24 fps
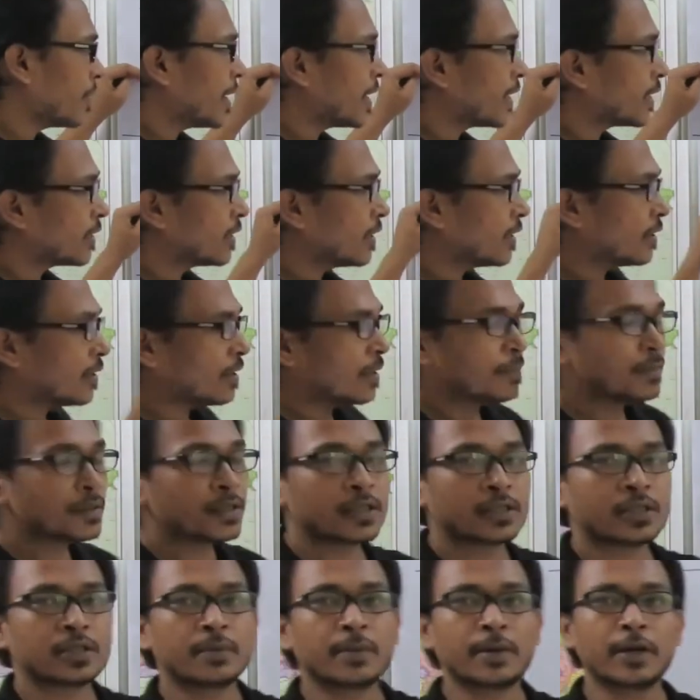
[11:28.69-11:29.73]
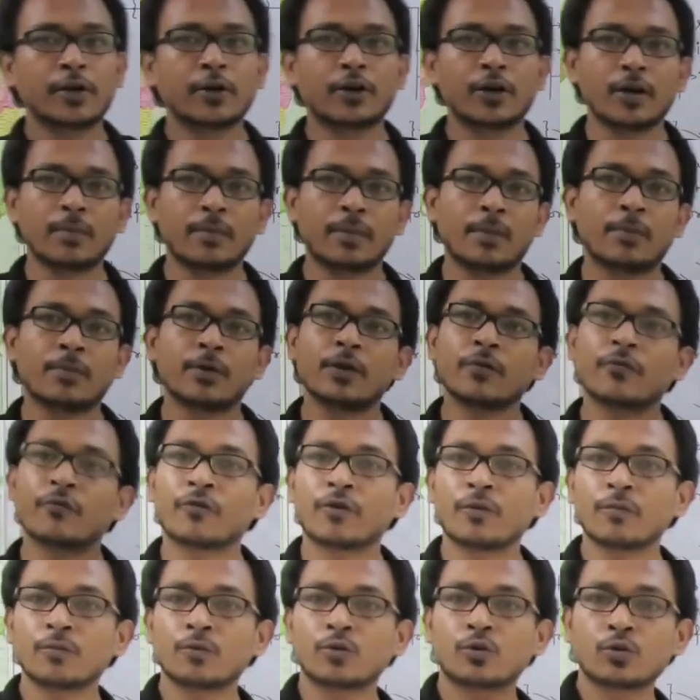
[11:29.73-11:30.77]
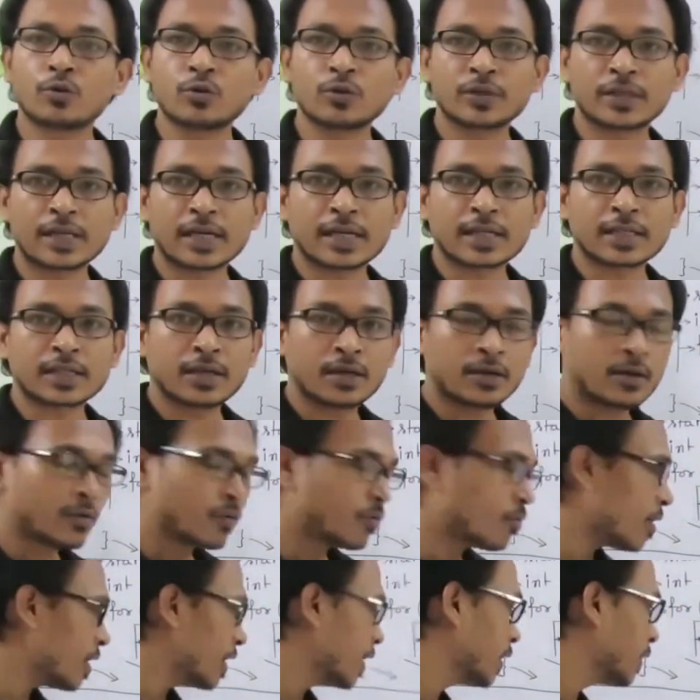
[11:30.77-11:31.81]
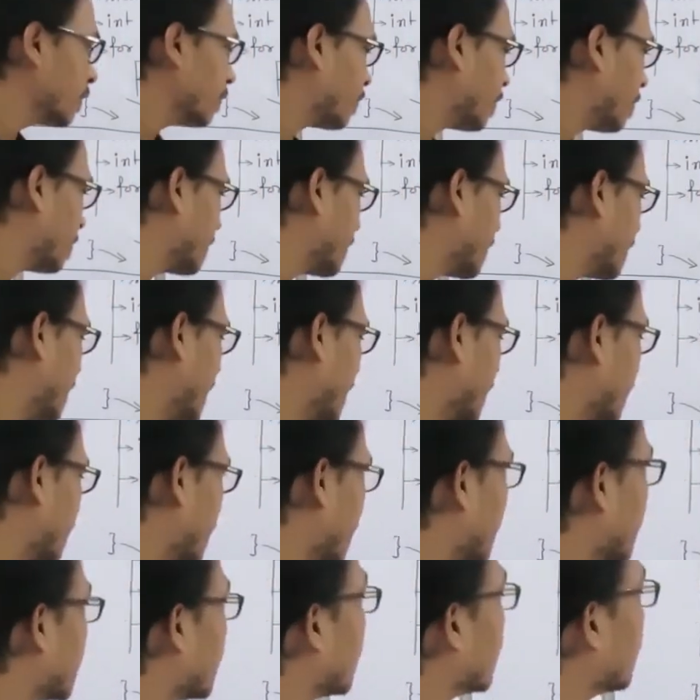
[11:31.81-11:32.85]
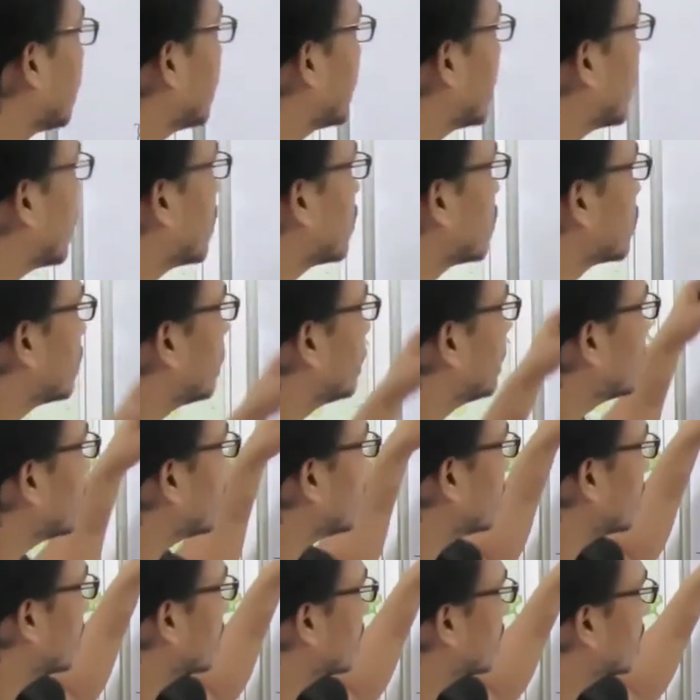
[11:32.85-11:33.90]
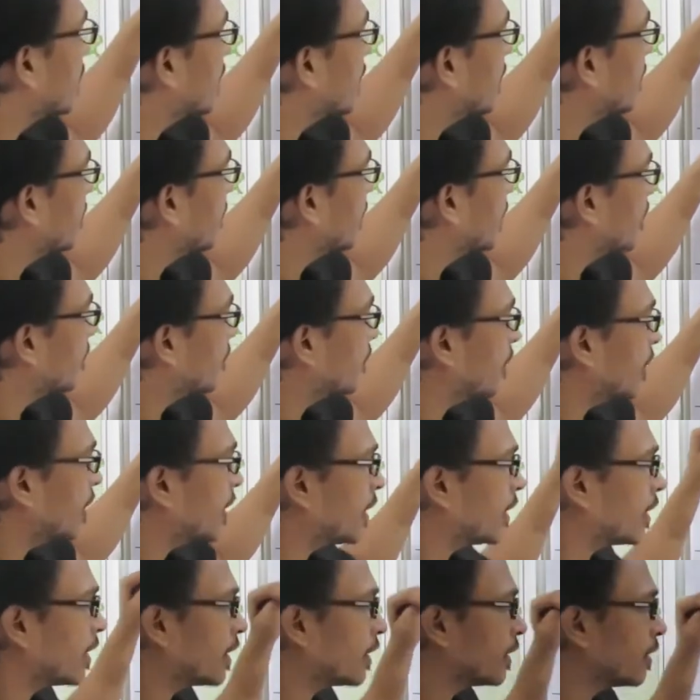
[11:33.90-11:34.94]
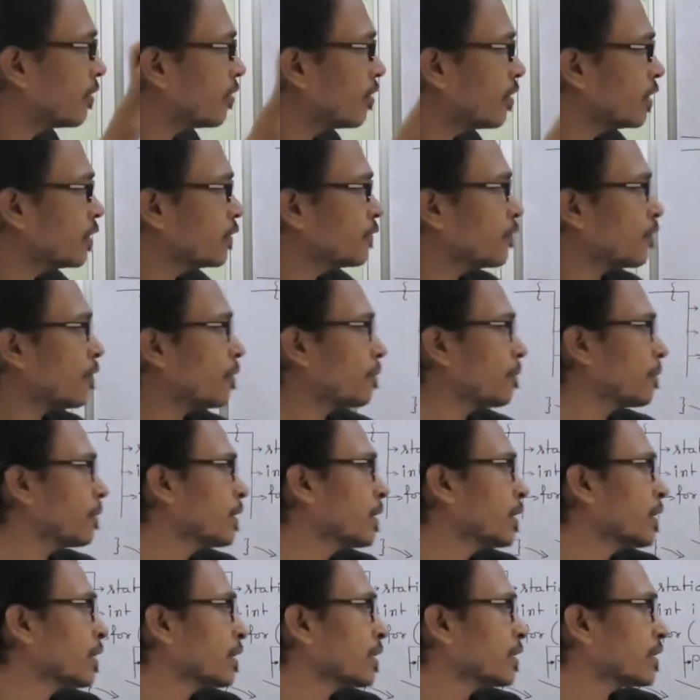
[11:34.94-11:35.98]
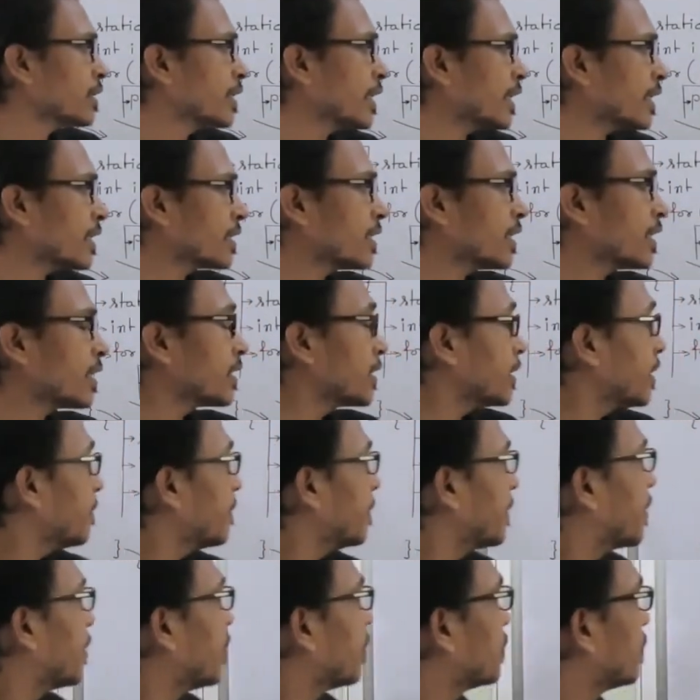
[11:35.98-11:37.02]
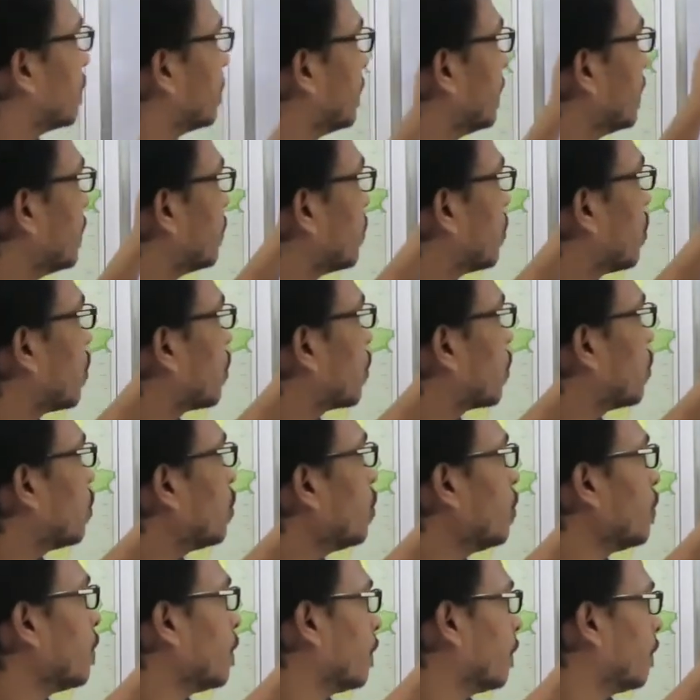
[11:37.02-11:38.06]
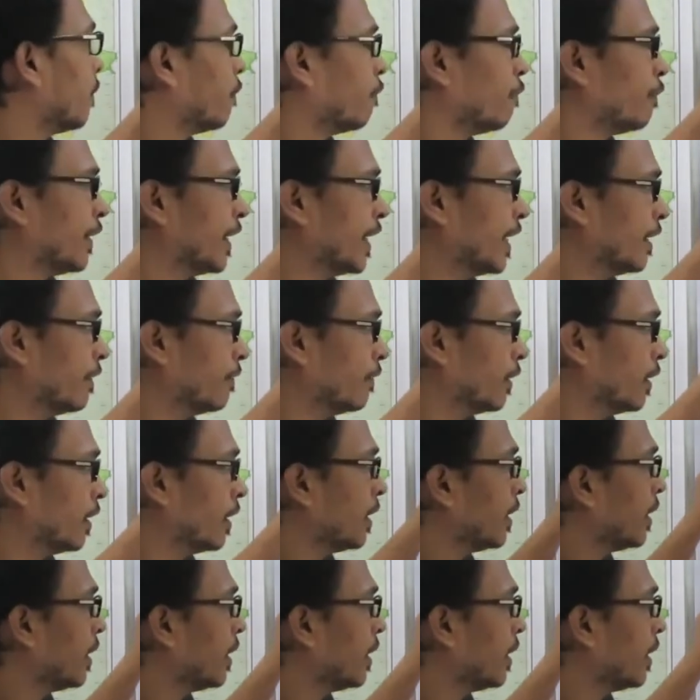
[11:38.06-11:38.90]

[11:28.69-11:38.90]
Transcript: at that time system allocate memory from two section. One is from stack section because of this static variable, and other one is from stack section because of this auto variable.